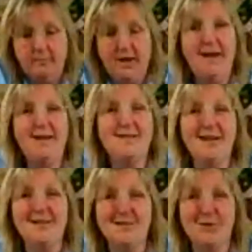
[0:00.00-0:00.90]
Hint,
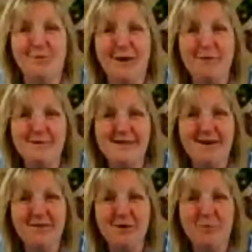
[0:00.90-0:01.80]
hint. So if anyone's
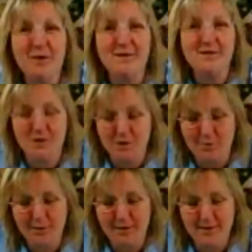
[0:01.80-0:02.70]
out there and wants to do
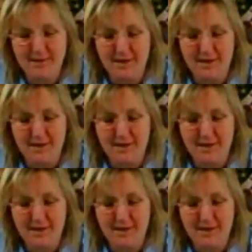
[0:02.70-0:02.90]
one of these,